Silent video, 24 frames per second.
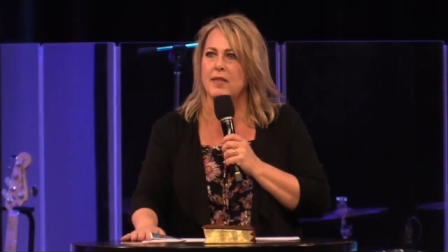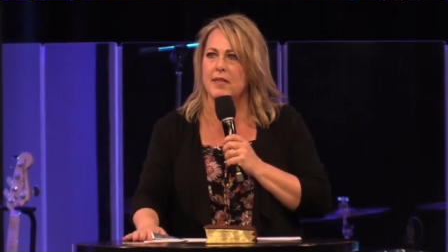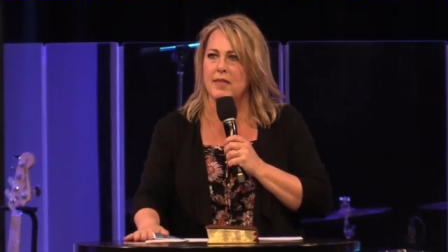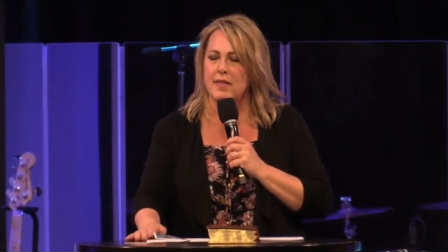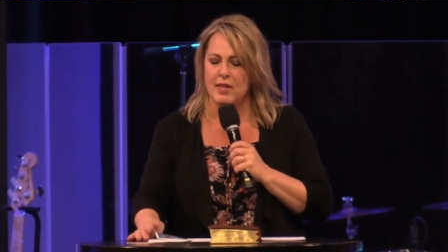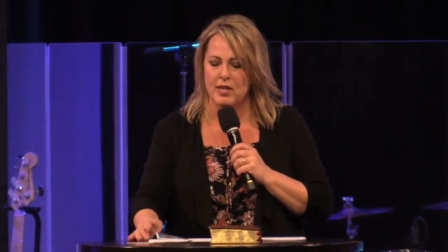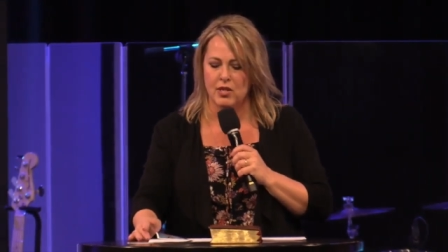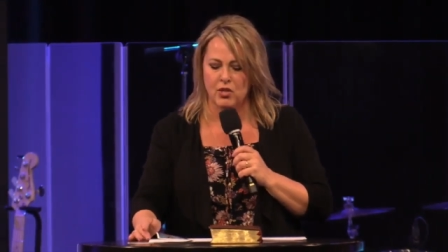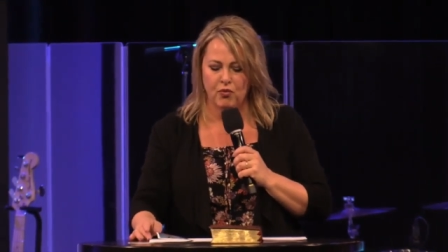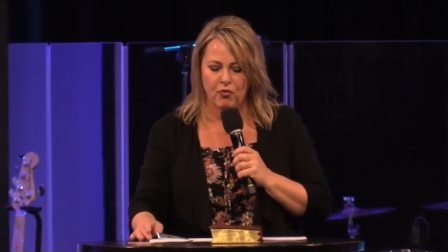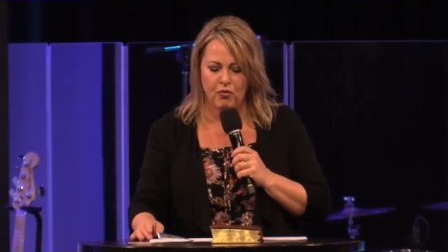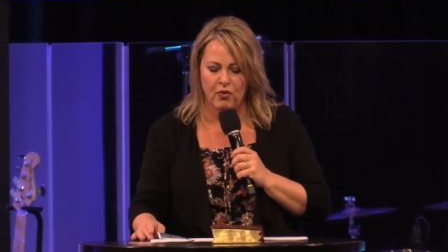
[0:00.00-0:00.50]

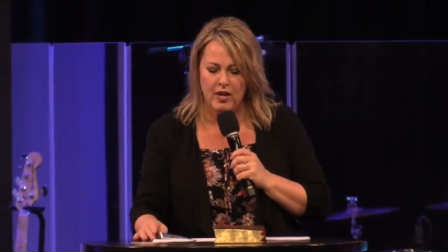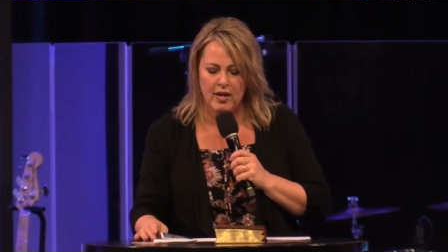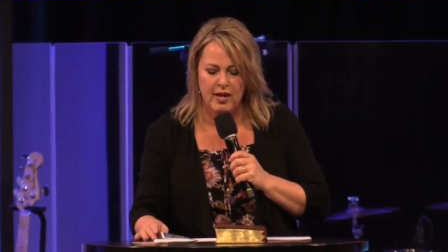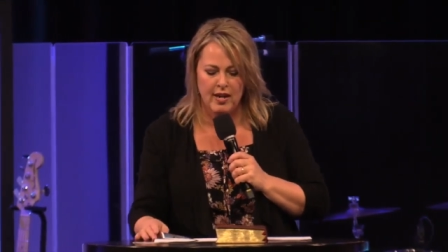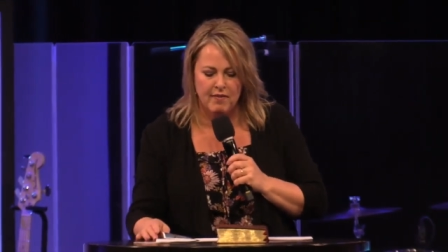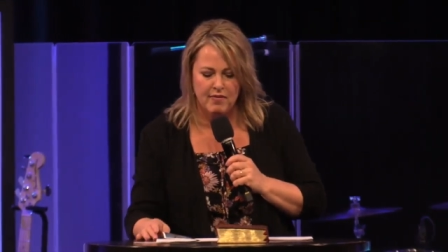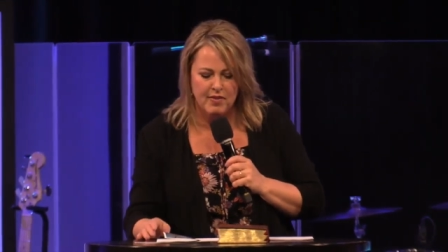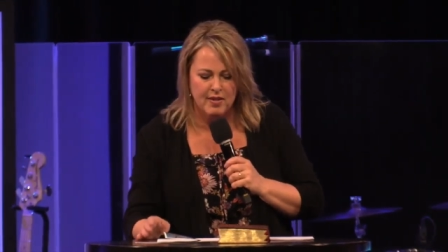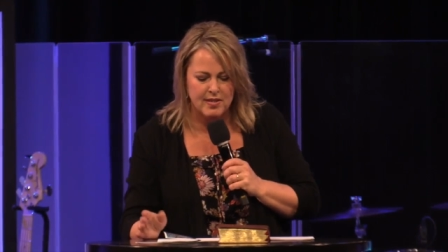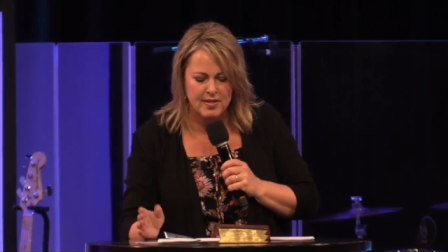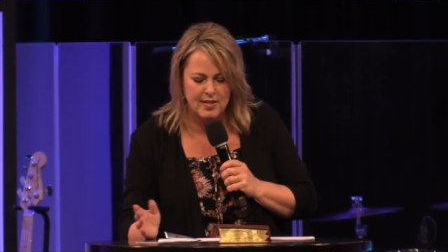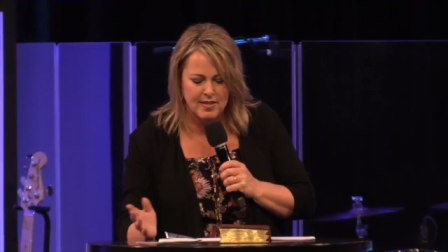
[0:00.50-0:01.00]
this free
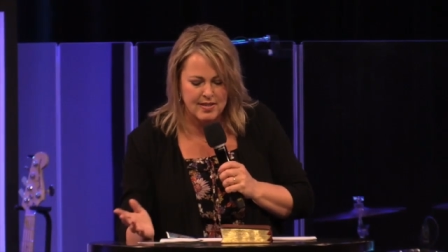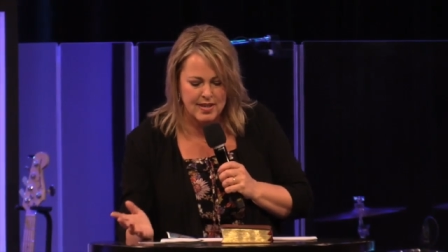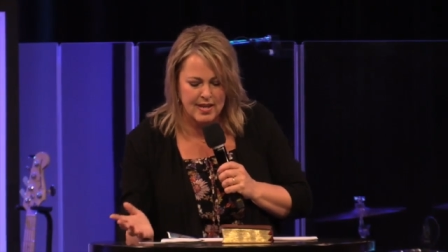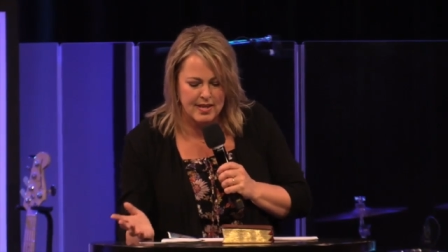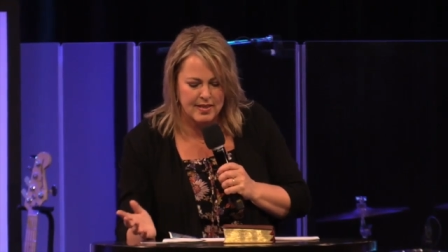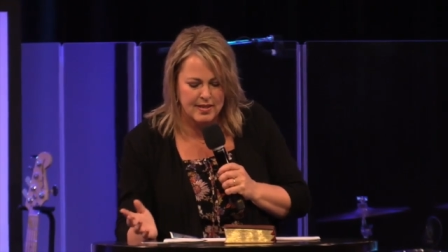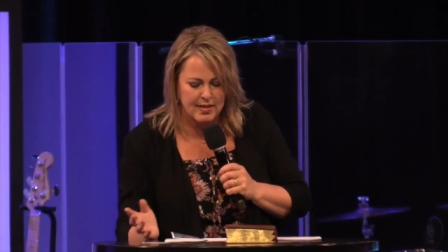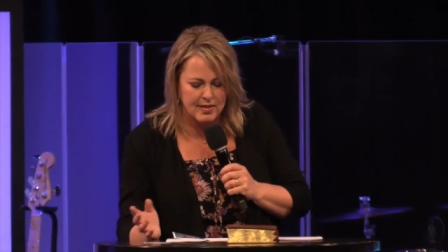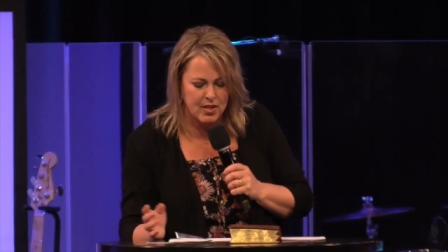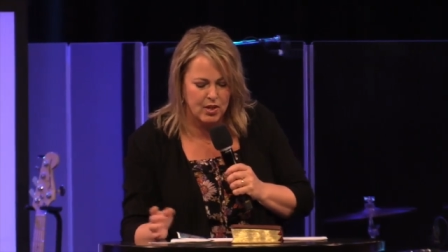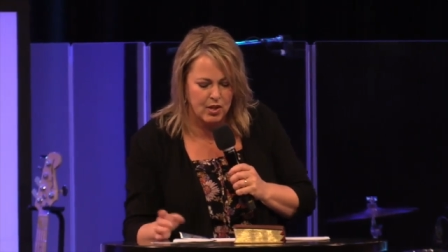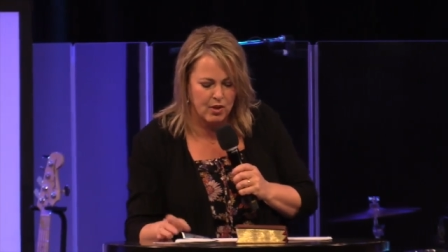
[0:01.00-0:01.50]
gift. This is like
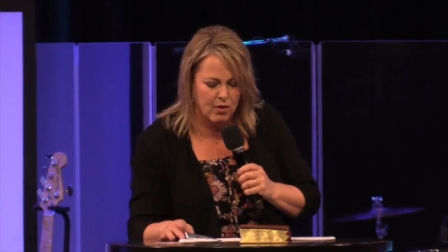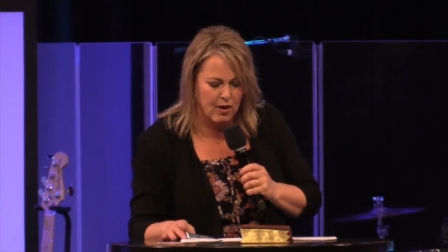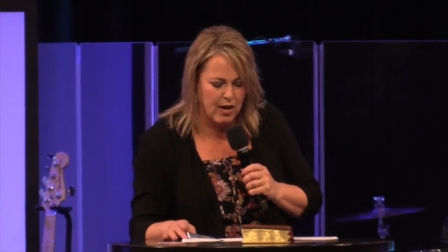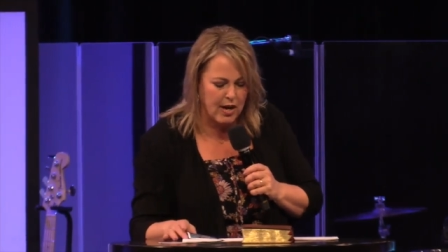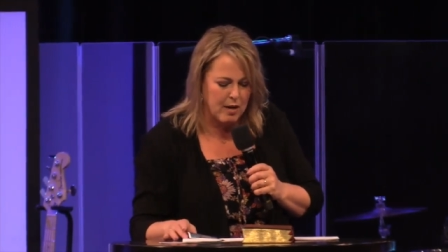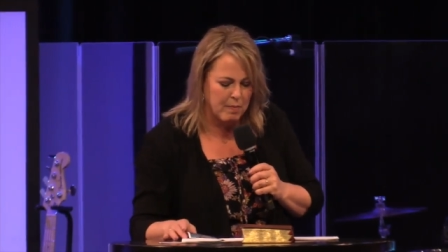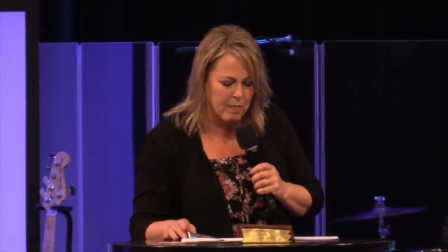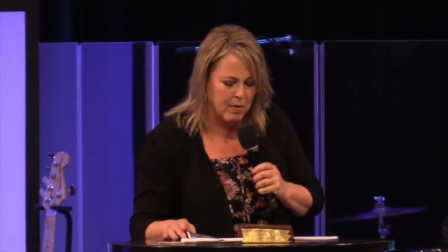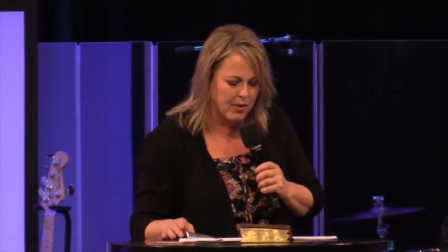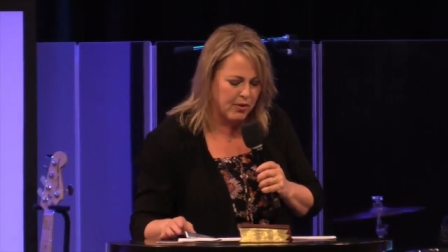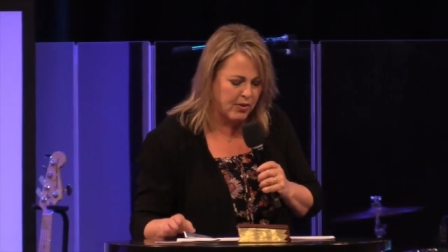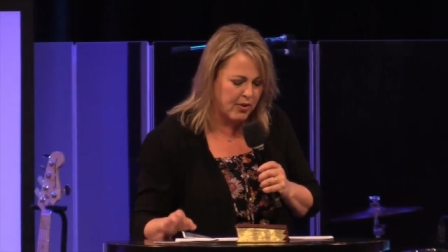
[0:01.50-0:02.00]
this
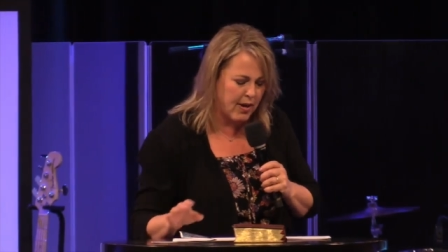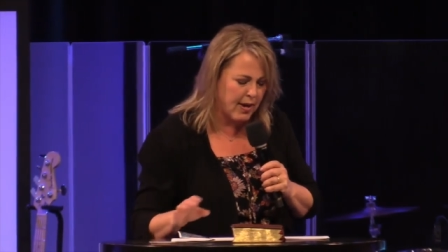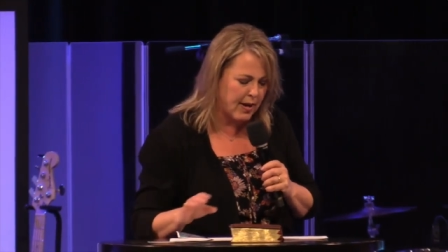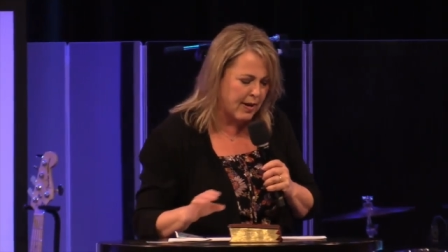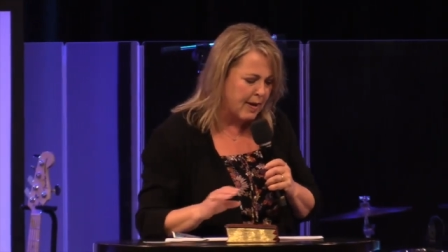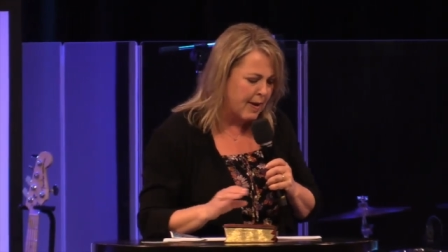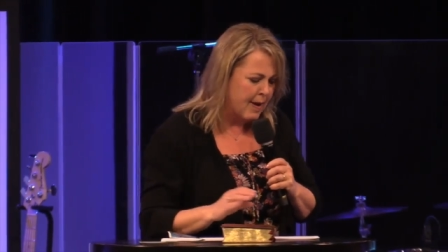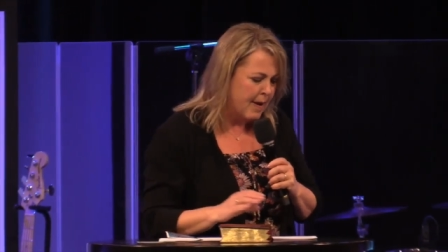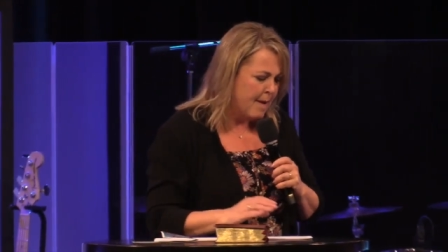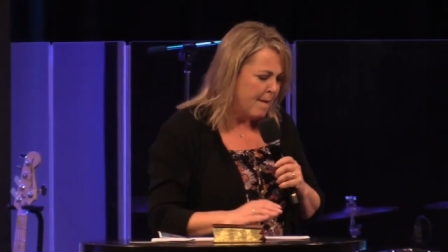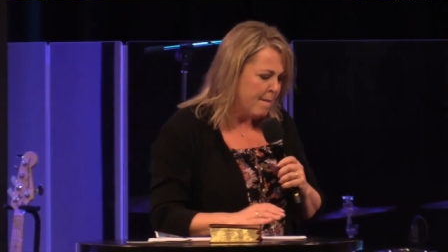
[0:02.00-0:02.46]
incredible thing.